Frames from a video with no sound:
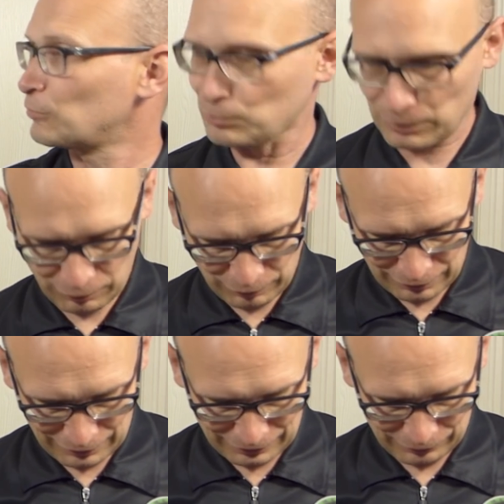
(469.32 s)
Must be
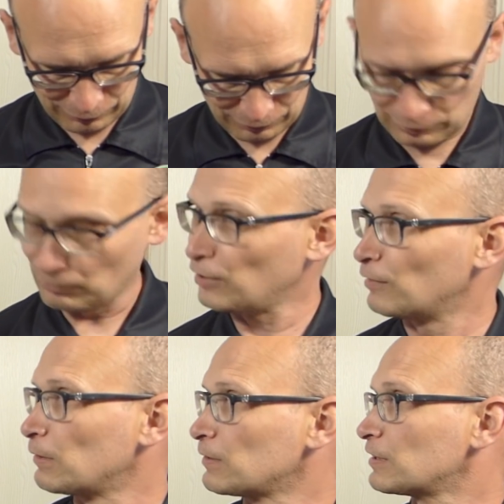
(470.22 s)
great that though, to be
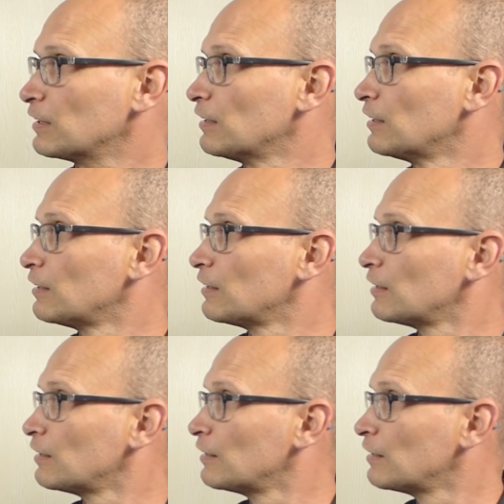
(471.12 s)
able to hit
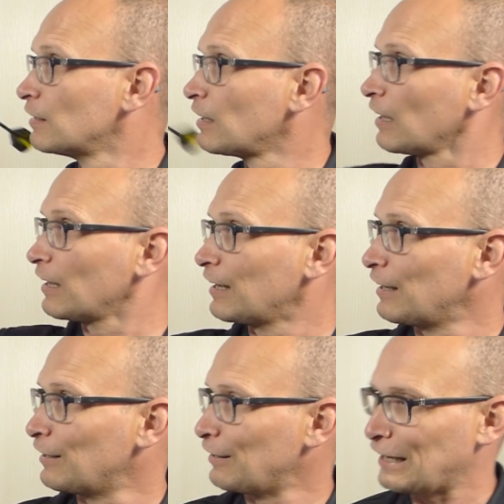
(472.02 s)
a